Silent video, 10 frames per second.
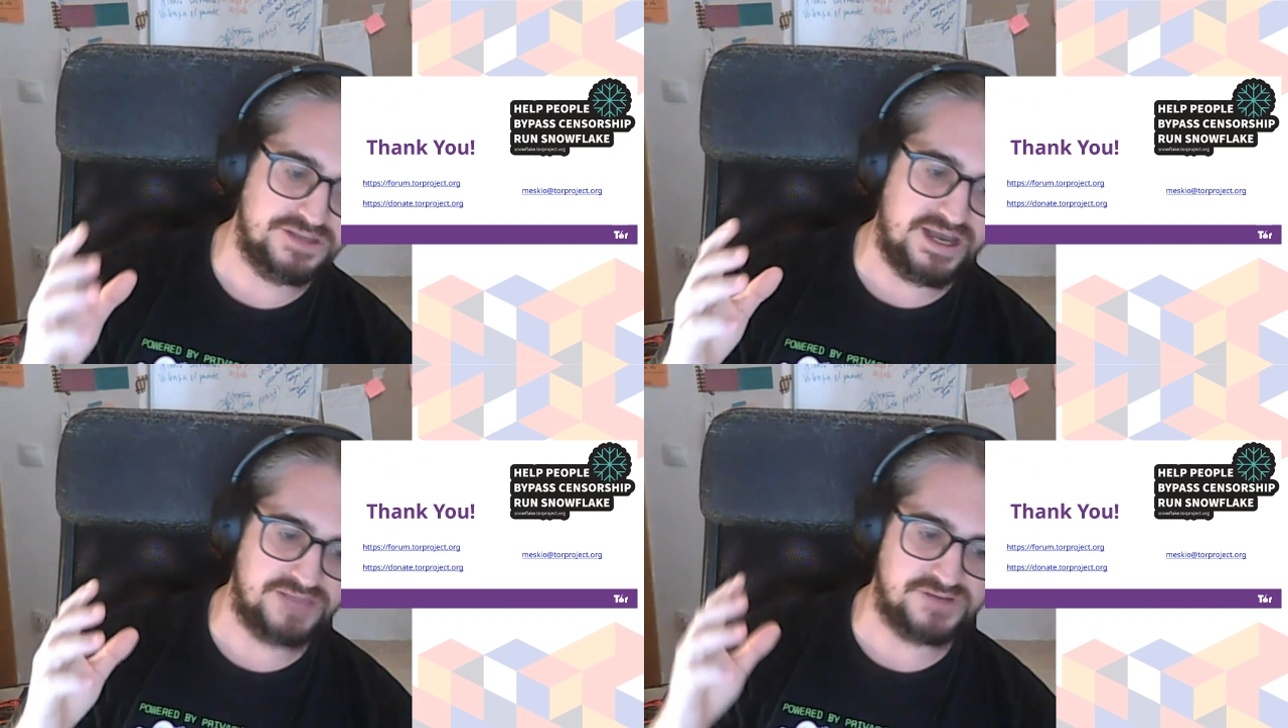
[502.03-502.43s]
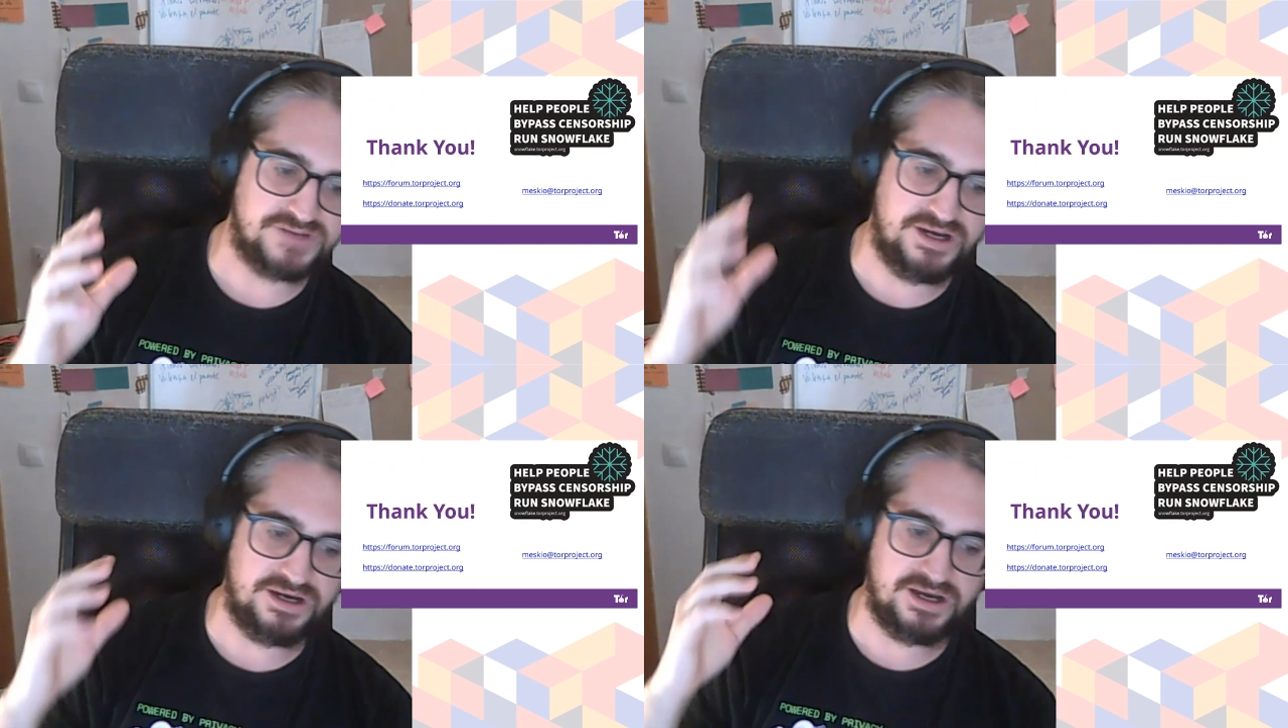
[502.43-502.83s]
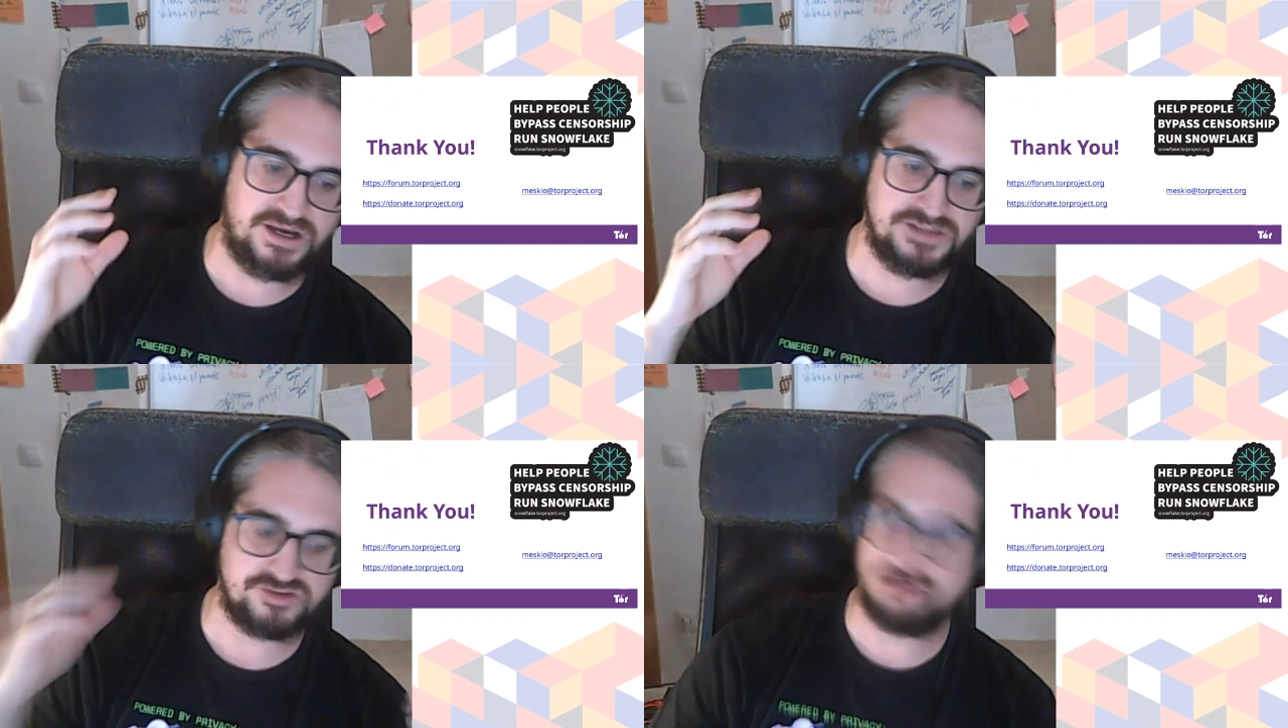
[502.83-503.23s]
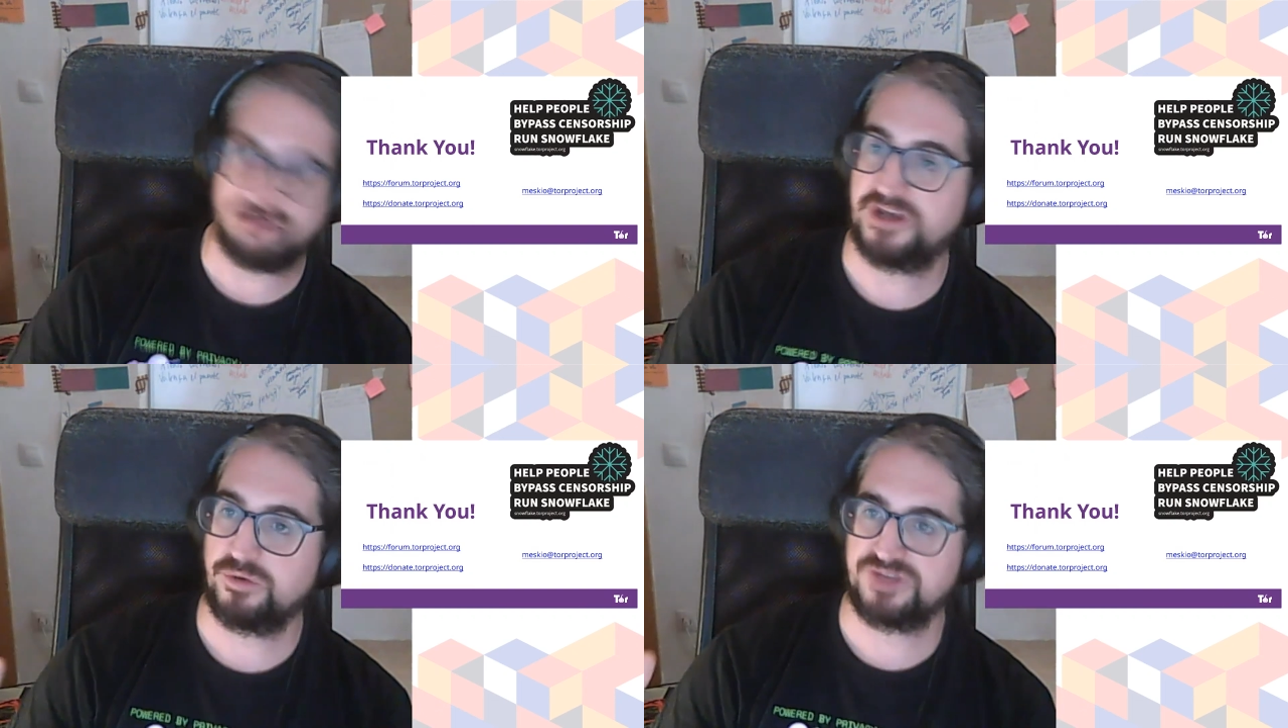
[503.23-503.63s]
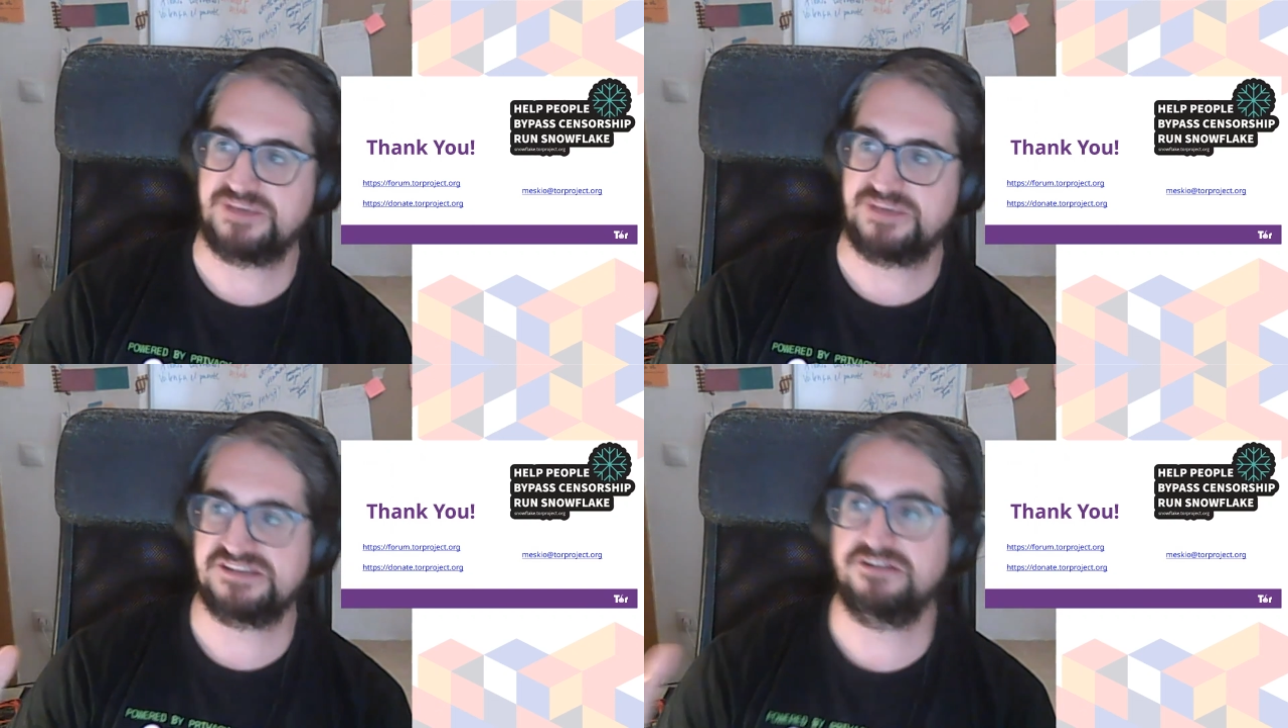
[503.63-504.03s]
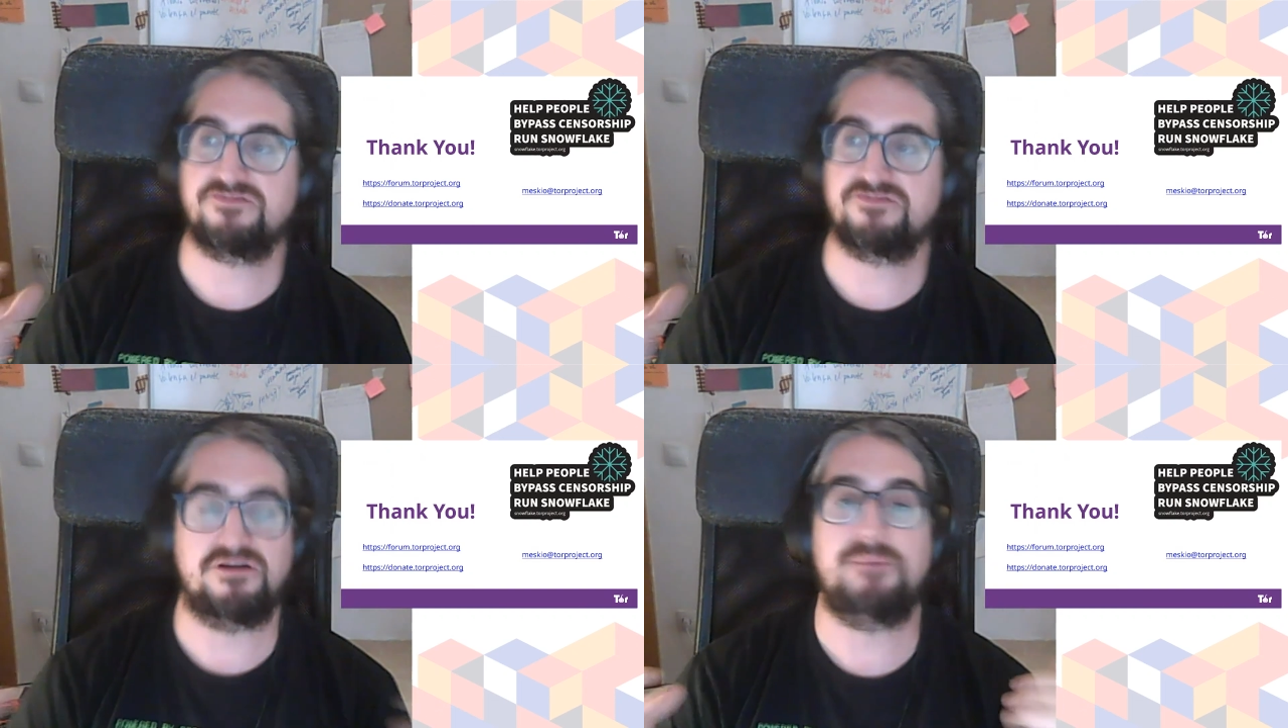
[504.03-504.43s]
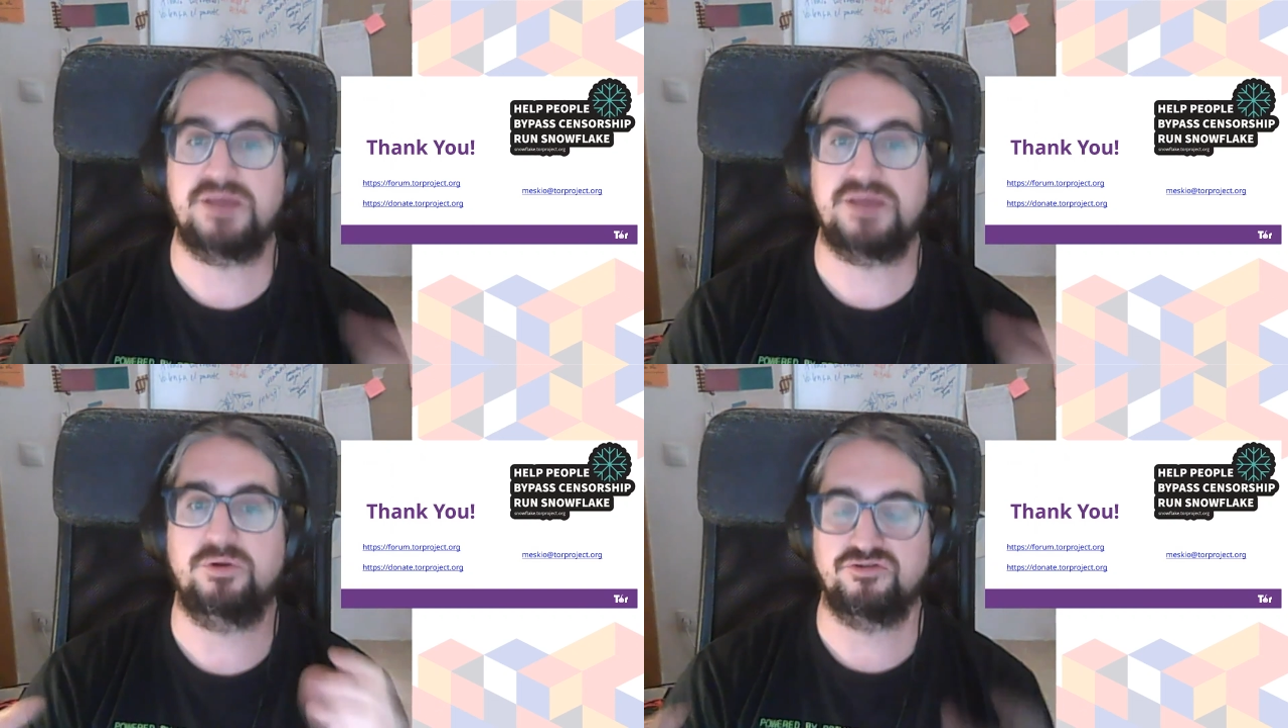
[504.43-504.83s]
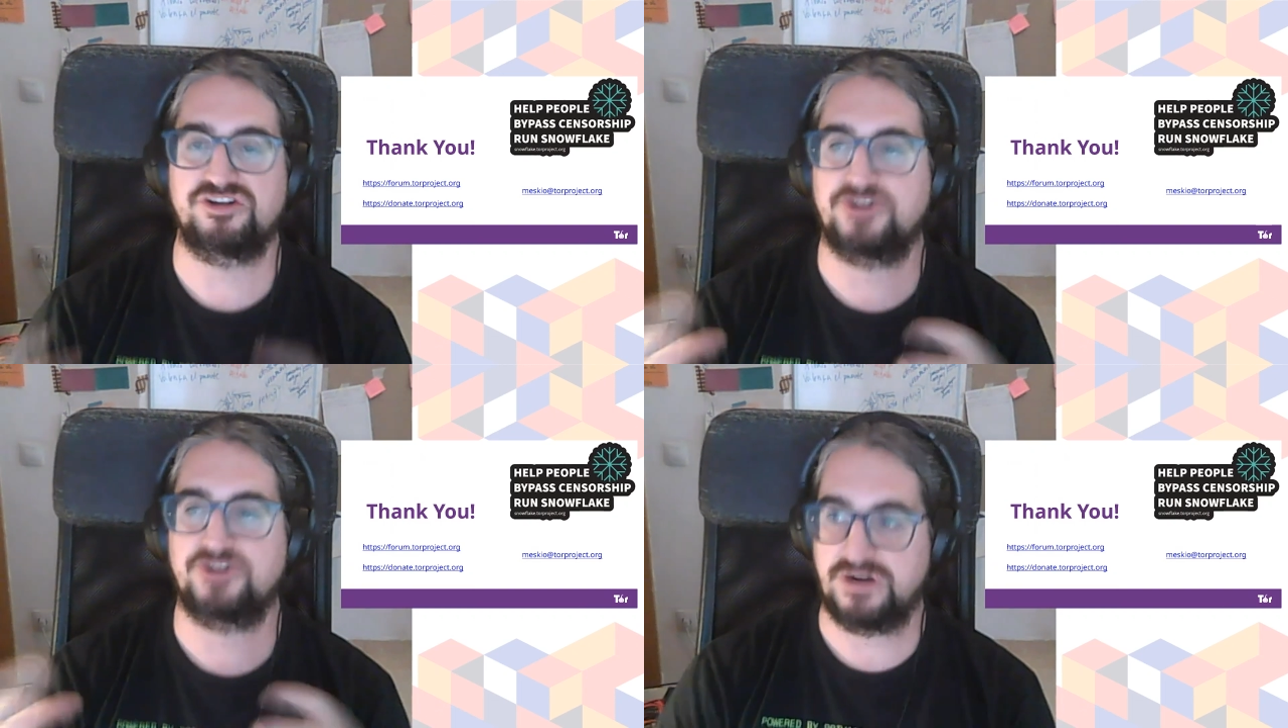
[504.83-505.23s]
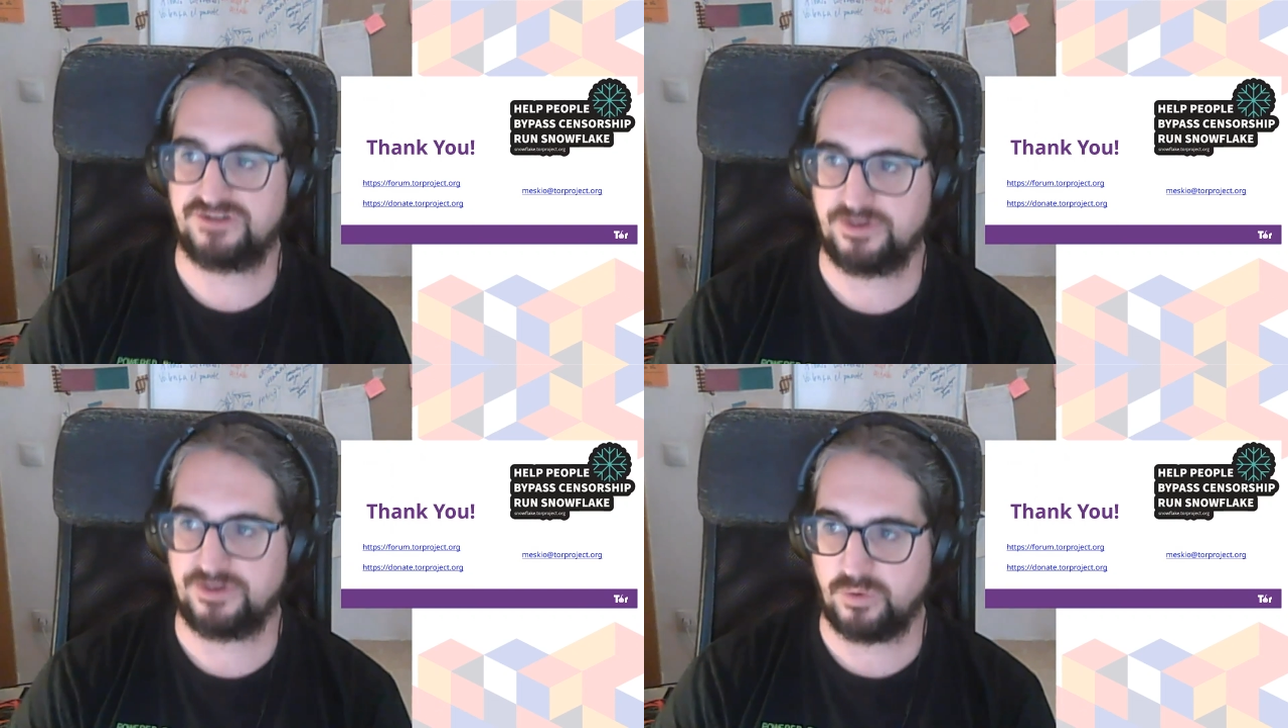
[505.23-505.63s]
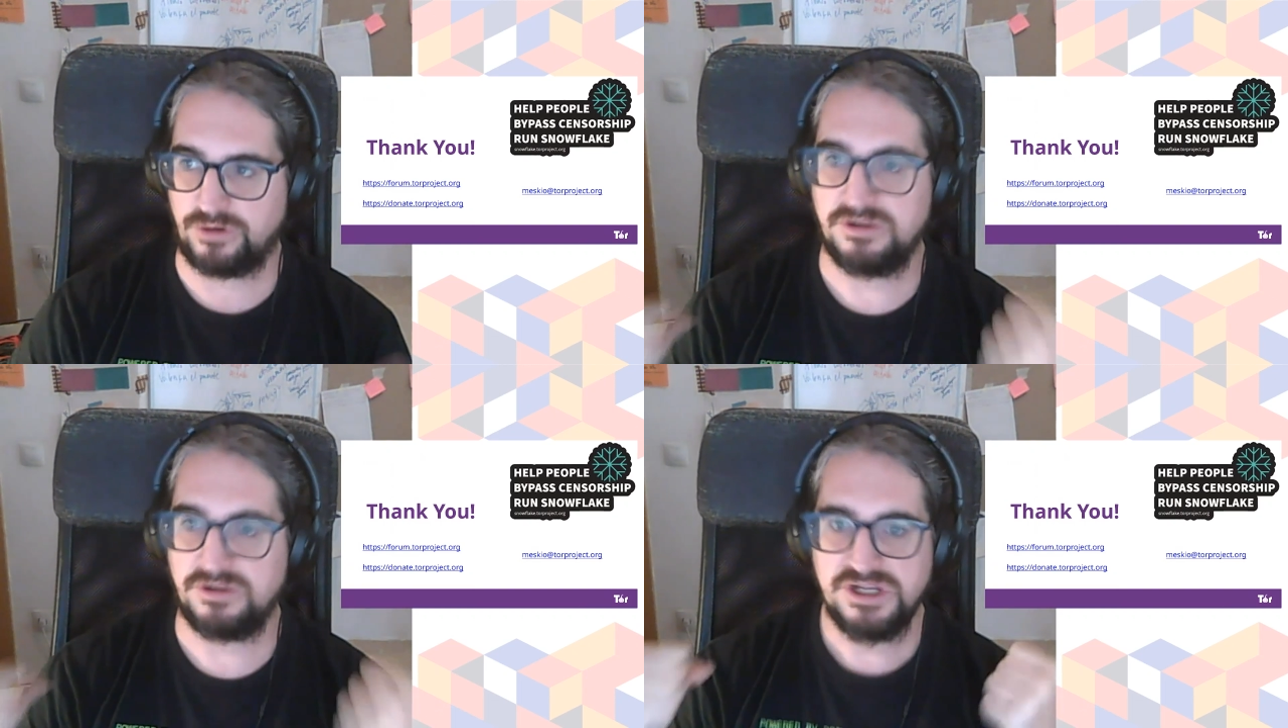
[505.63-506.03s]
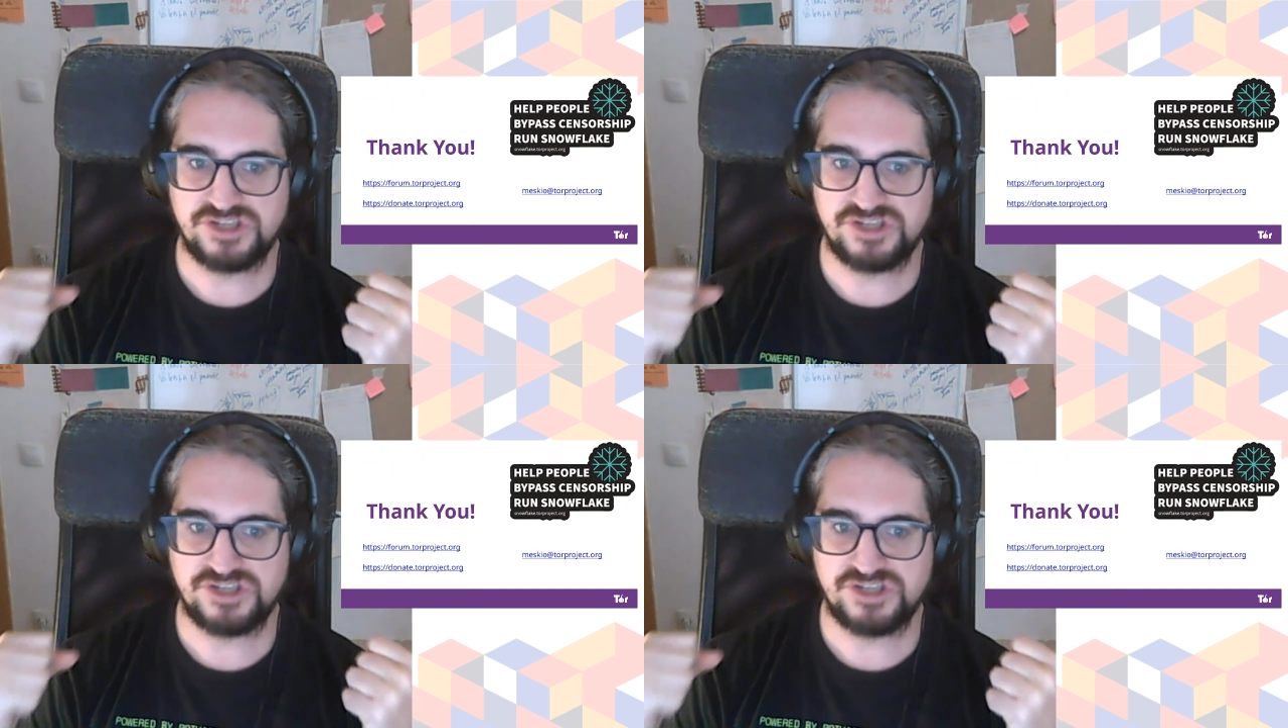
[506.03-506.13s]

that the Tor network is basically run by volunteers all around the world.